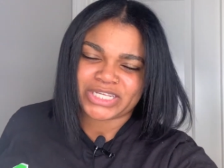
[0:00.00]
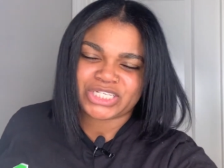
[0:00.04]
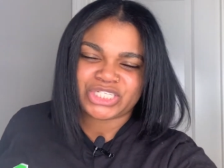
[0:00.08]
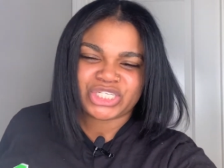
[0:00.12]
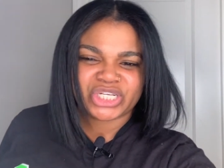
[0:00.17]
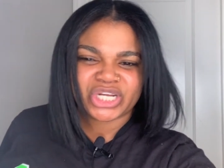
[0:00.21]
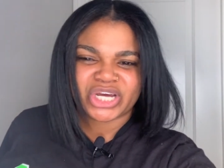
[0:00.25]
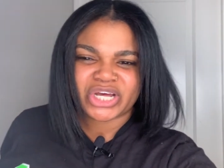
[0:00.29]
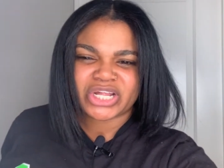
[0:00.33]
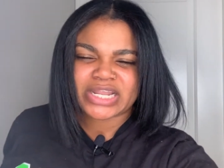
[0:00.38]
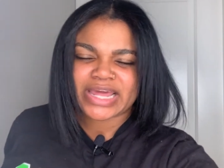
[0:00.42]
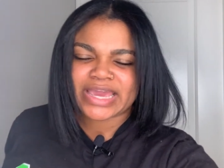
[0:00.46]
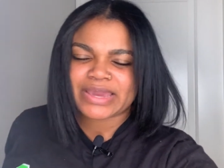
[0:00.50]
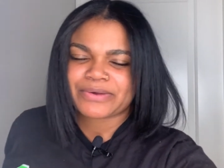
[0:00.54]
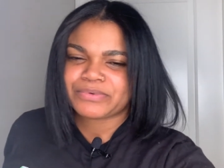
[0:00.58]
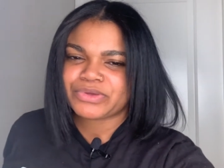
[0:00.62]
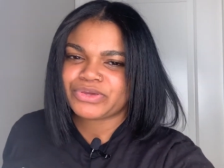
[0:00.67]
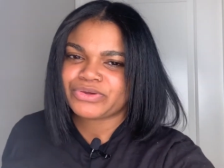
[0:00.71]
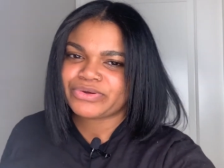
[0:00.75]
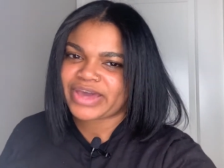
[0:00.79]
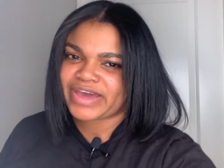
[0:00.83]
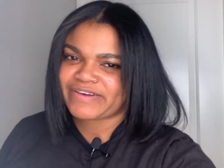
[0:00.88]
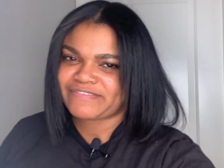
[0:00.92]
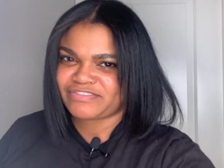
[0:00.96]
You know, like when you're
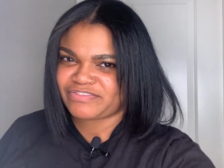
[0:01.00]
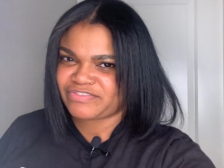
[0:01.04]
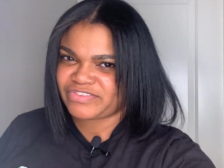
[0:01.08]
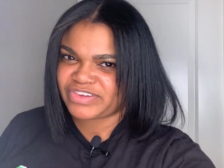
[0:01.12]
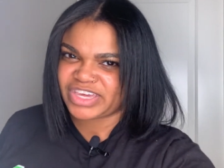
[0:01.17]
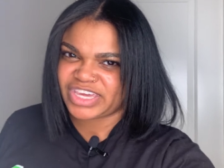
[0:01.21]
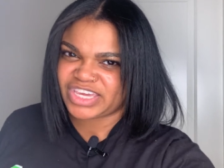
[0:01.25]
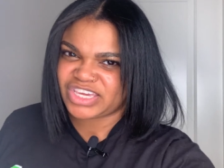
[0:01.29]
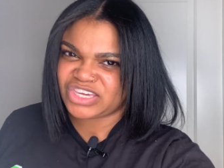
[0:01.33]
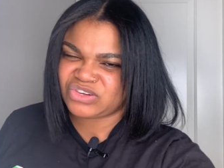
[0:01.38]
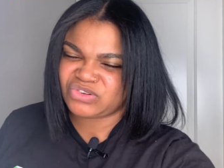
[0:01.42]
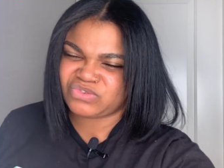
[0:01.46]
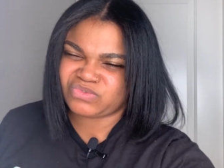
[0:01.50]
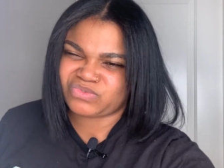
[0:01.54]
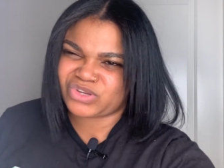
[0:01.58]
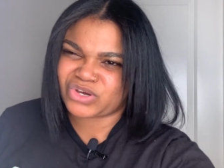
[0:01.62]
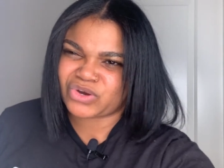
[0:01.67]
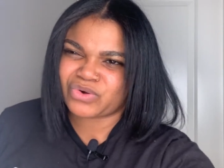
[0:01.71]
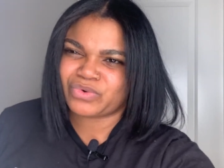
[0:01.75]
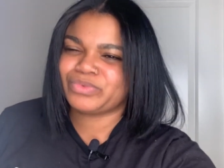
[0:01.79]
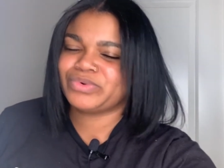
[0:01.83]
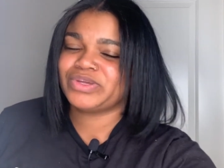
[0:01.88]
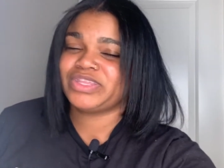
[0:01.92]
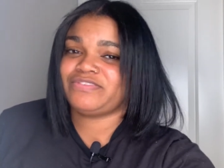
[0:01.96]
having fun, you don't
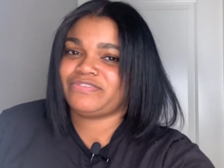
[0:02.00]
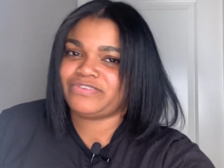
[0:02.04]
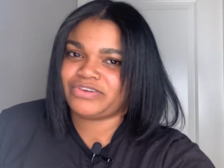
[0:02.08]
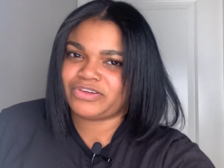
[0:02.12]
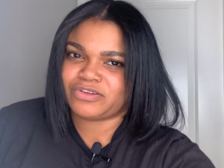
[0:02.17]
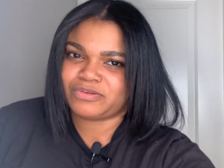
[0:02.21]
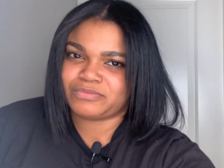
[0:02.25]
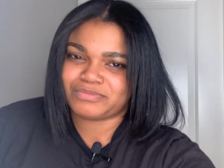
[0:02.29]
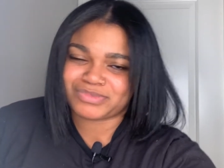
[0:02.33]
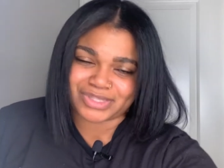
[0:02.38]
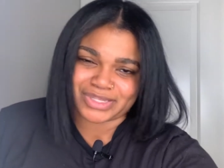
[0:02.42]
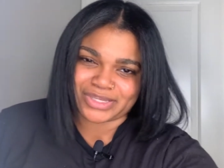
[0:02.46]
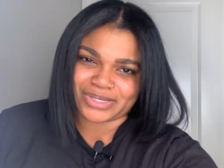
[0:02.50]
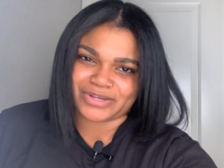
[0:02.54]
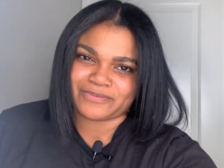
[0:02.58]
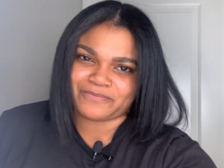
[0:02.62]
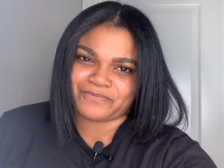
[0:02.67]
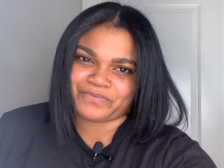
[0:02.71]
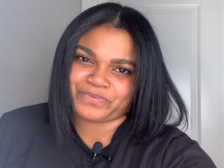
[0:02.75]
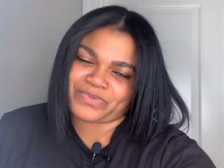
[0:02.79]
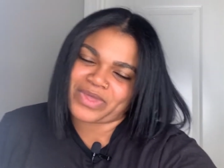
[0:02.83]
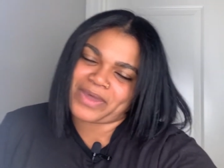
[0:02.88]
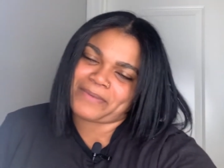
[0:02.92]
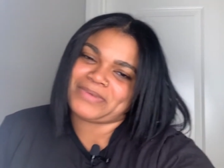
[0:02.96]
really film. So,
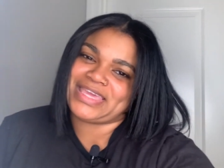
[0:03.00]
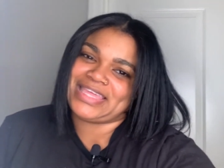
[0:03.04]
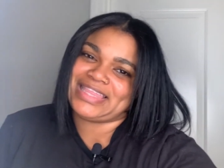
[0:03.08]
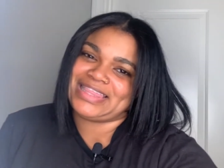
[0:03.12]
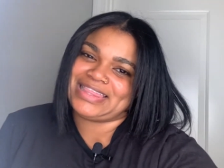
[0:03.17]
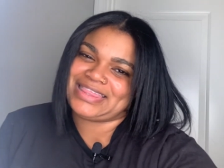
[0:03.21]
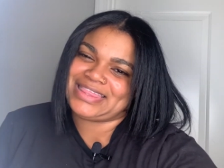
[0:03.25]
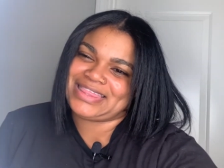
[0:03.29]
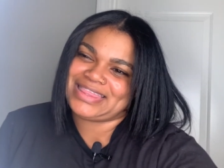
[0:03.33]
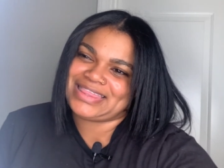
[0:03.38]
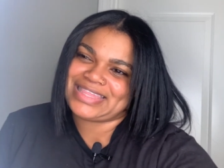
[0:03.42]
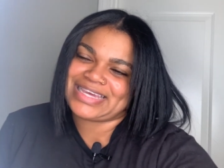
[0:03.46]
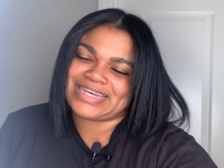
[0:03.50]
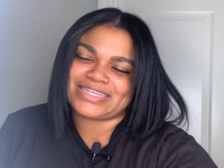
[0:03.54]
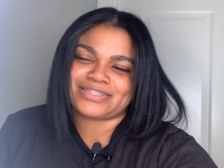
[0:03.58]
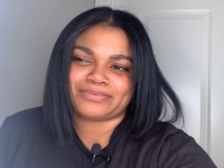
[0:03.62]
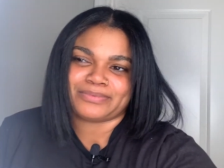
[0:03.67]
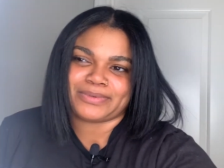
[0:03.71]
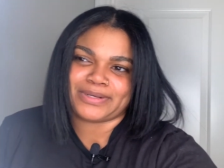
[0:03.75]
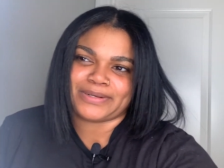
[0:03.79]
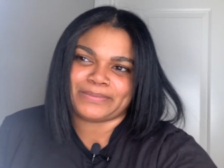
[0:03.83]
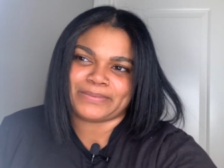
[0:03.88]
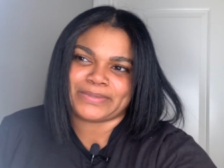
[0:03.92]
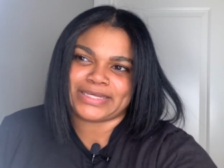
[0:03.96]
I mean, that's what
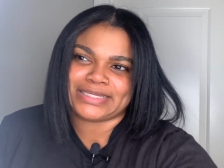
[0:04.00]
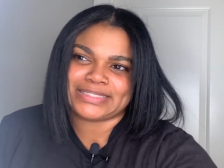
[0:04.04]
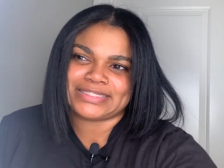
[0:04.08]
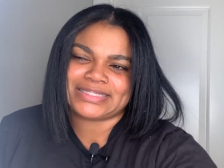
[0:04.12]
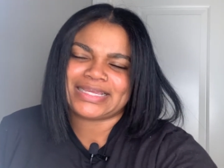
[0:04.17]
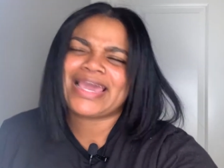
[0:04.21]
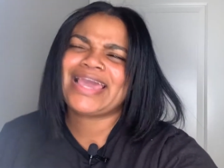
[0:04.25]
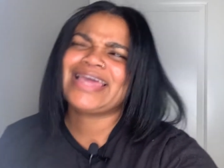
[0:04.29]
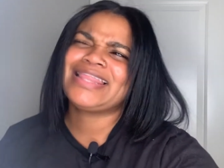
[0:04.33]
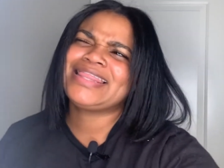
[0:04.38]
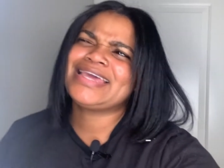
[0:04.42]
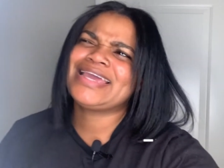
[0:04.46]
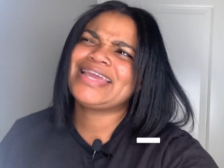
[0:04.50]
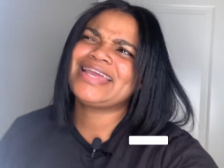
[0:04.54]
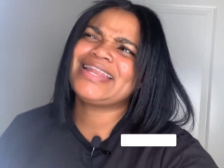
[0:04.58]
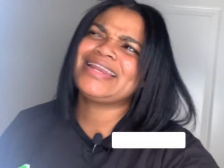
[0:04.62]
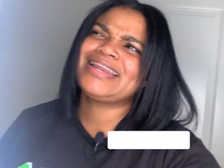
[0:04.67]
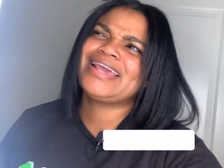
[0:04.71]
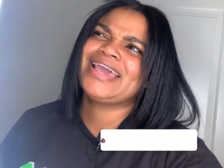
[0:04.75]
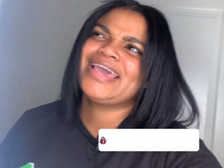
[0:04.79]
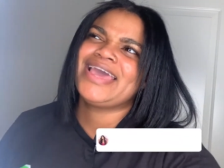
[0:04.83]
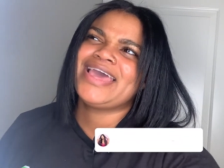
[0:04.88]
it was. And then